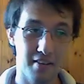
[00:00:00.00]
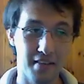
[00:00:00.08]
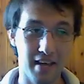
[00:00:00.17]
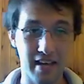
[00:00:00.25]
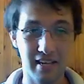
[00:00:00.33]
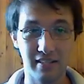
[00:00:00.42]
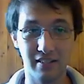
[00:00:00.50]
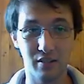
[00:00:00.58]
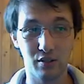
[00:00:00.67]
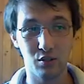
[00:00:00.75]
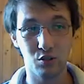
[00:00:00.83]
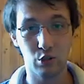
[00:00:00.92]

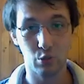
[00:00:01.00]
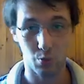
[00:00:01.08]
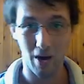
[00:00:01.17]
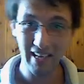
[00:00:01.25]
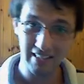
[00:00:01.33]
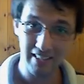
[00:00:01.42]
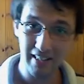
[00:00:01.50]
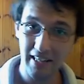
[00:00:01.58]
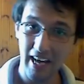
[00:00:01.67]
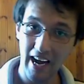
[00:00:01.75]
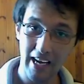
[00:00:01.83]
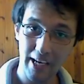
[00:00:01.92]
takes twice the
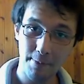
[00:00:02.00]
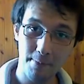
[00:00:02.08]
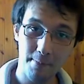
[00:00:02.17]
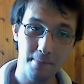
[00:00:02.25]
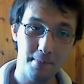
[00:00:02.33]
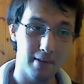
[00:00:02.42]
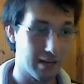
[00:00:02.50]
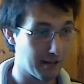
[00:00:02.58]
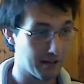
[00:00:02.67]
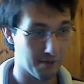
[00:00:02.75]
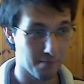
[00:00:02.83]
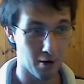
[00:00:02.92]
time
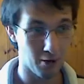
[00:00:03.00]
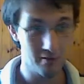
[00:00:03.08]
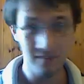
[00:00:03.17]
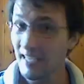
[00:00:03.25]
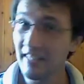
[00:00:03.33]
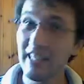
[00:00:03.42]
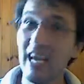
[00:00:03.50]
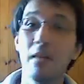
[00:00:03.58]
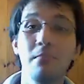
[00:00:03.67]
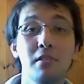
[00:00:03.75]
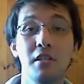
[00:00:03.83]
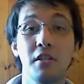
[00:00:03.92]
and about 10
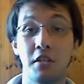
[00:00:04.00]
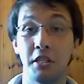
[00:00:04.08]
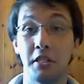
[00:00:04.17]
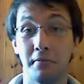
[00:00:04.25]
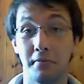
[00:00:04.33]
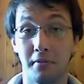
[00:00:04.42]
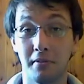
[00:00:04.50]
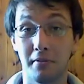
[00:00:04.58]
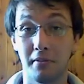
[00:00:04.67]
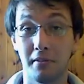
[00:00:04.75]
times the nerves